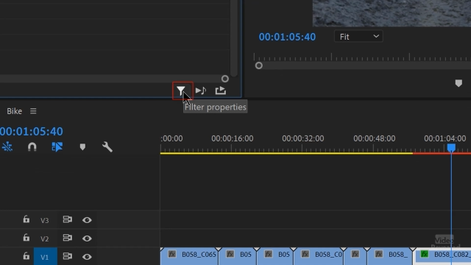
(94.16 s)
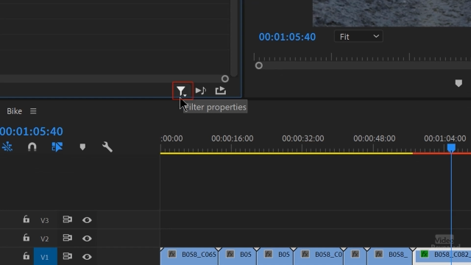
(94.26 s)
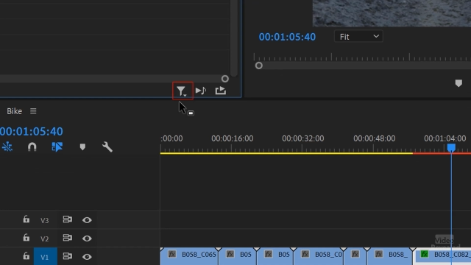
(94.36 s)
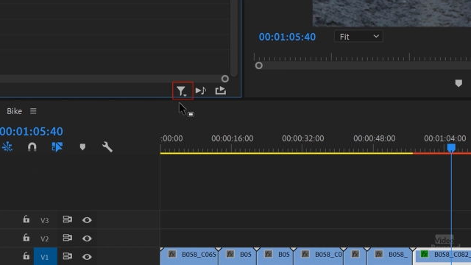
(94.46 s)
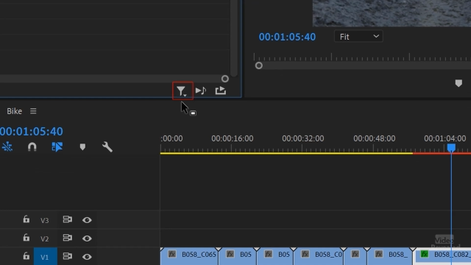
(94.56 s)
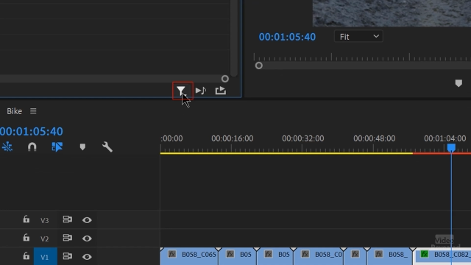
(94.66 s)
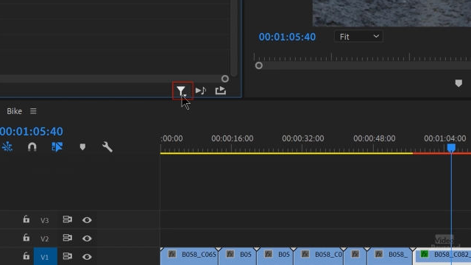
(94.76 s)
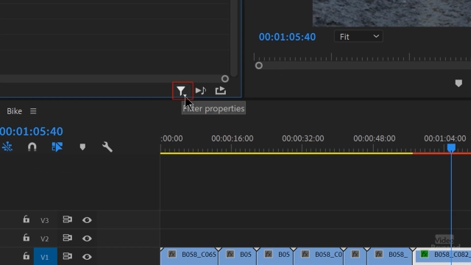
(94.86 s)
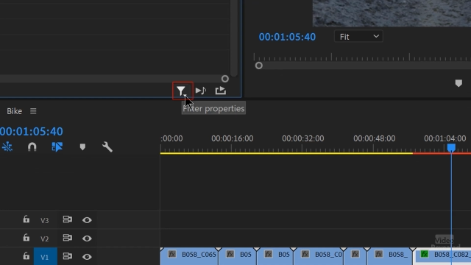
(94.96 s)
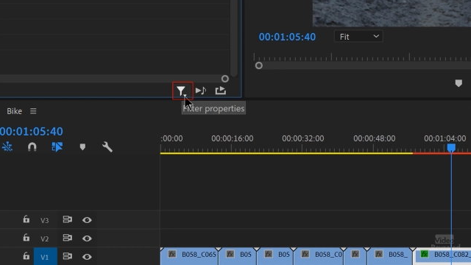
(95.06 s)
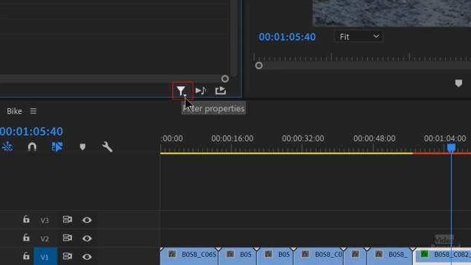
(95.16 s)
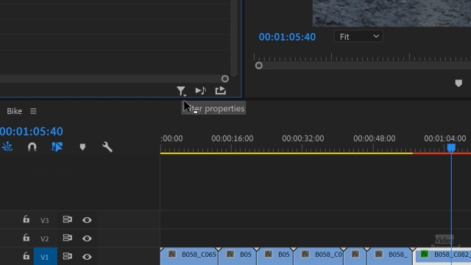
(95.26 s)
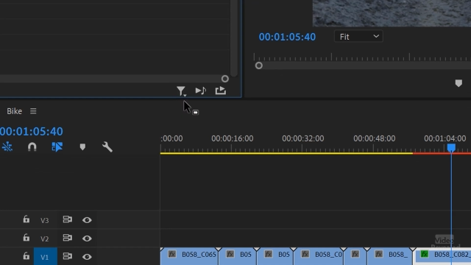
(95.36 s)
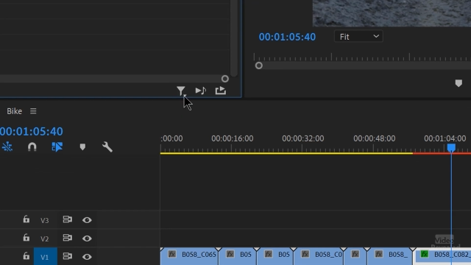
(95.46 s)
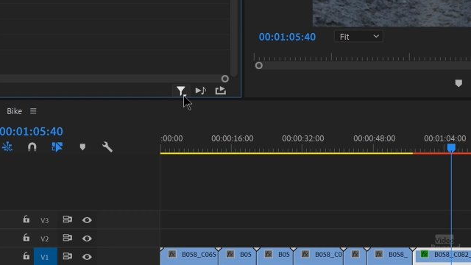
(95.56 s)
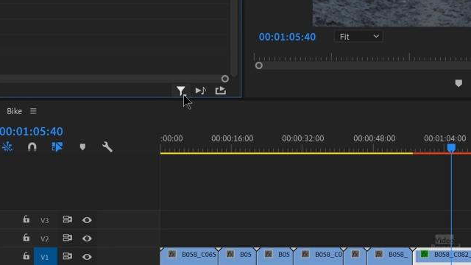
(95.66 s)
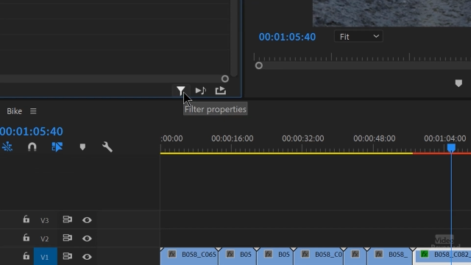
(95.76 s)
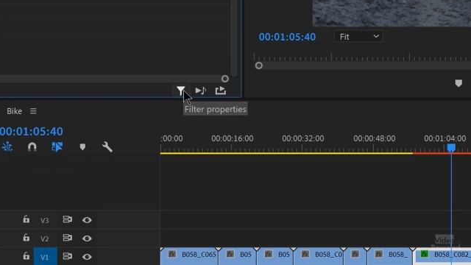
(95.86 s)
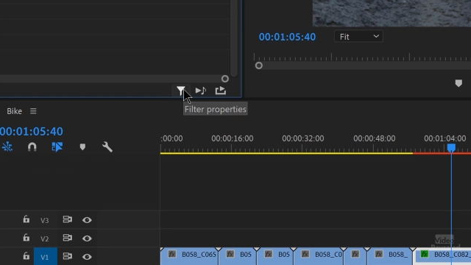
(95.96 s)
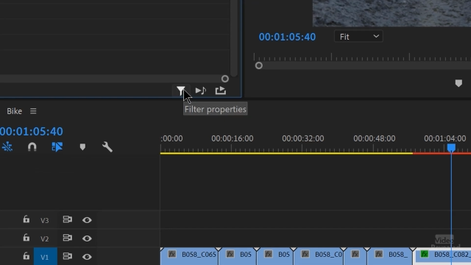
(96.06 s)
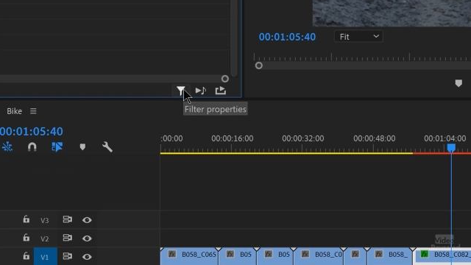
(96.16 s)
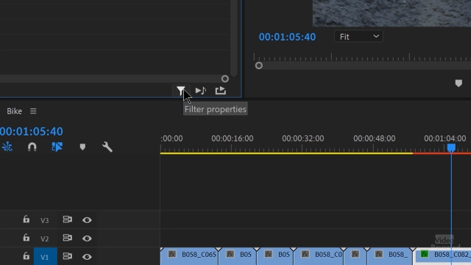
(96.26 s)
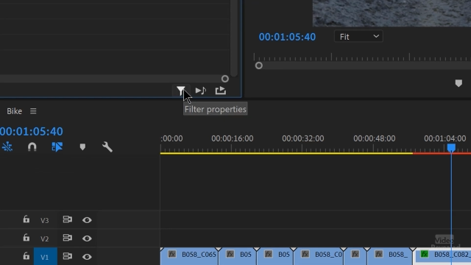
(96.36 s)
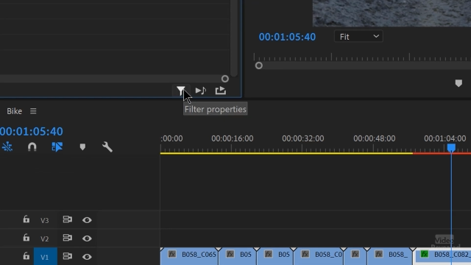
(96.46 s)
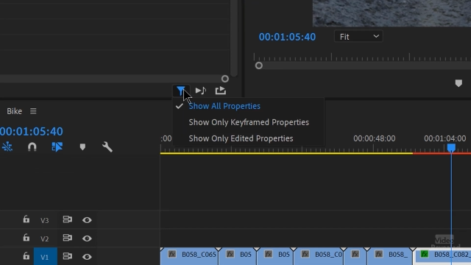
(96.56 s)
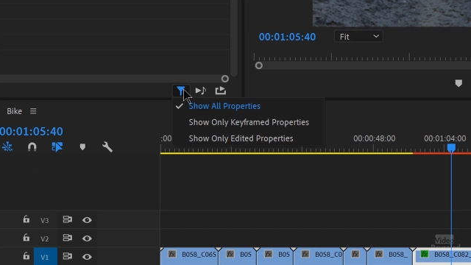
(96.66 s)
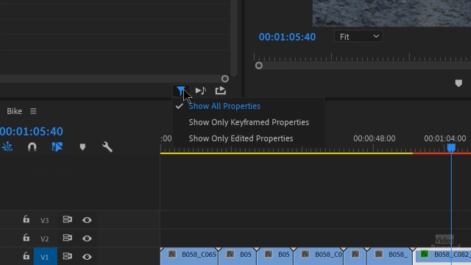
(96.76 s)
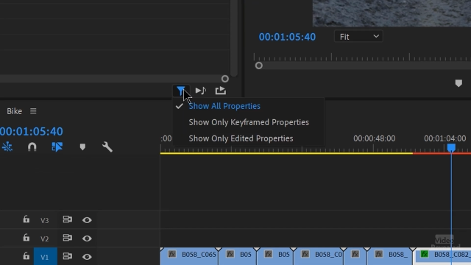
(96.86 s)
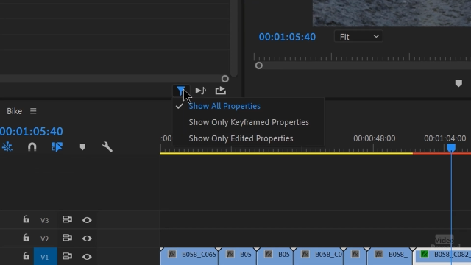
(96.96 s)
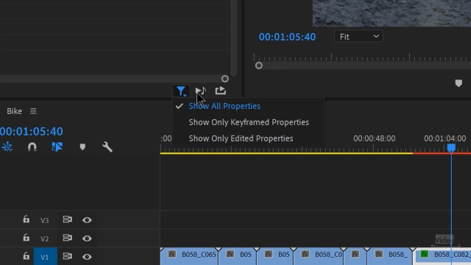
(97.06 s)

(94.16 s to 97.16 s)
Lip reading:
(no speaker visible)